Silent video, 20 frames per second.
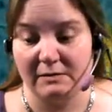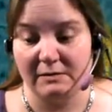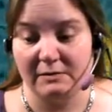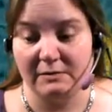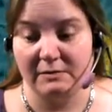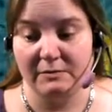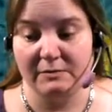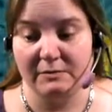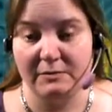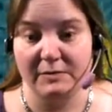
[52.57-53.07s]

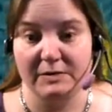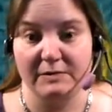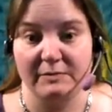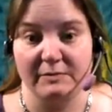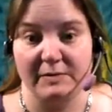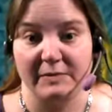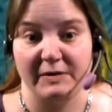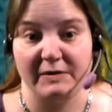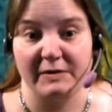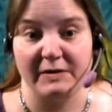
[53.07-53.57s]
Oops,
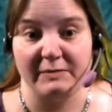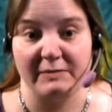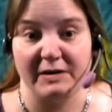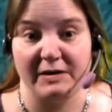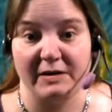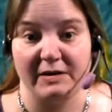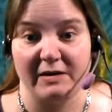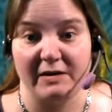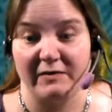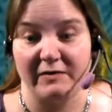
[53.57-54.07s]
apparently my
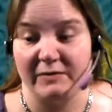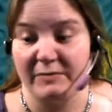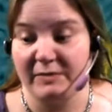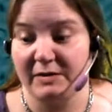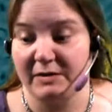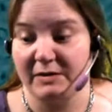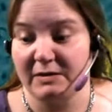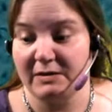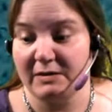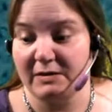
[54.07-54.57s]
coffee
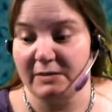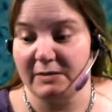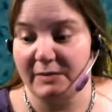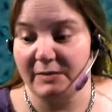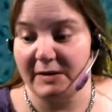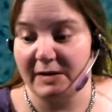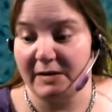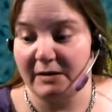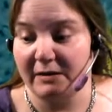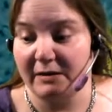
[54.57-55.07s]
mug's in the
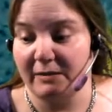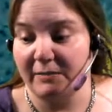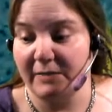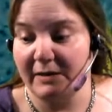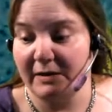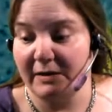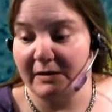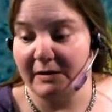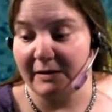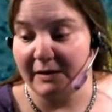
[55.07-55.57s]
way a little
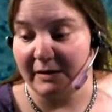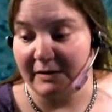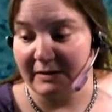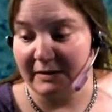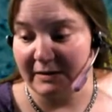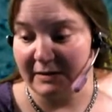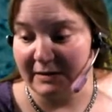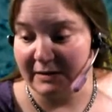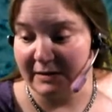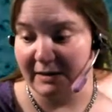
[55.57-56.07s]
bit,
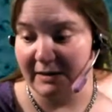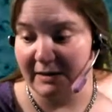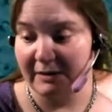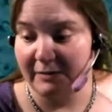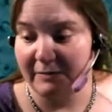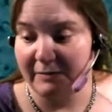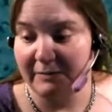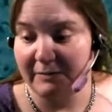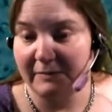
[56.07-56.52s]
casting a shadow.